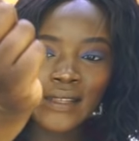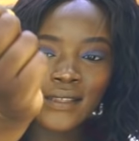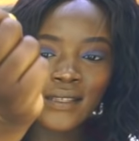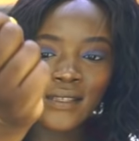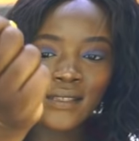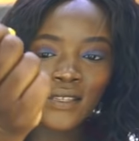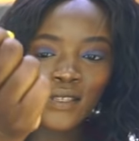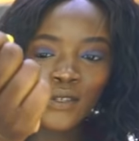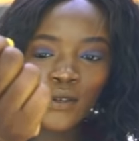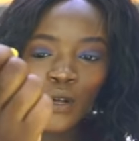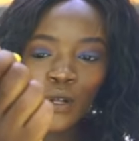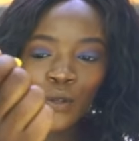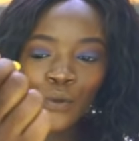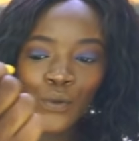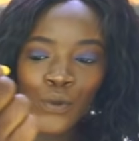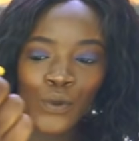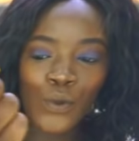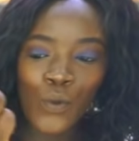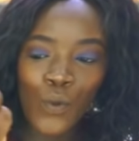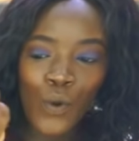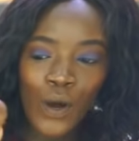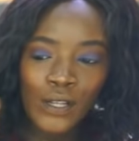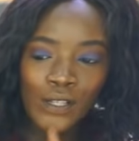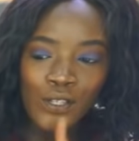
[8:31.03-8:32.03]
This is all with
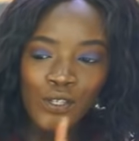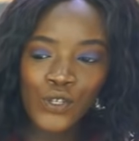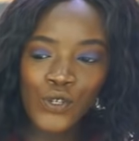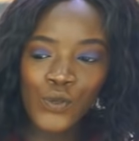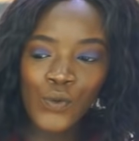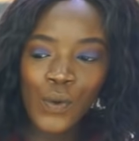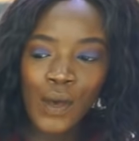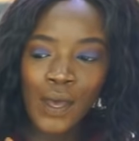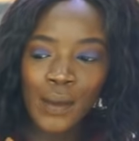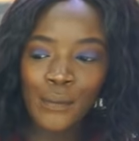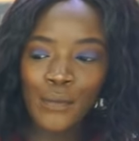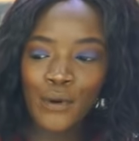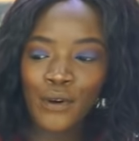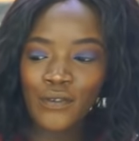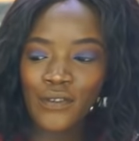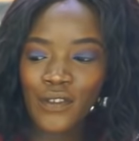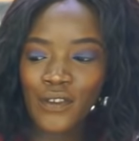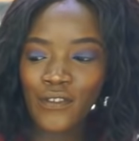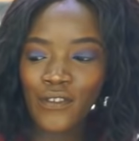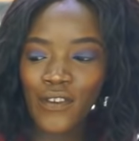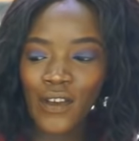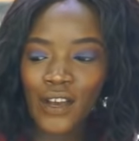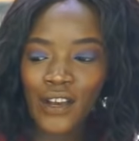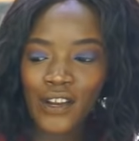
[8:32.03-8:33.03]
one swipe of the
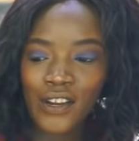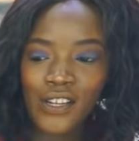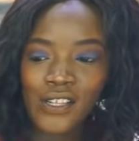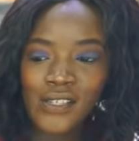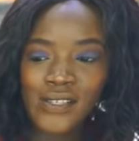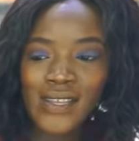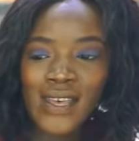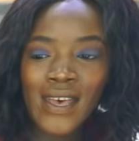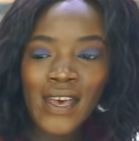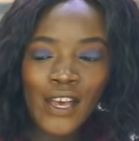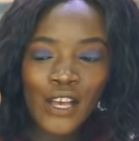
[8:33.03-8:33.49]
fingers,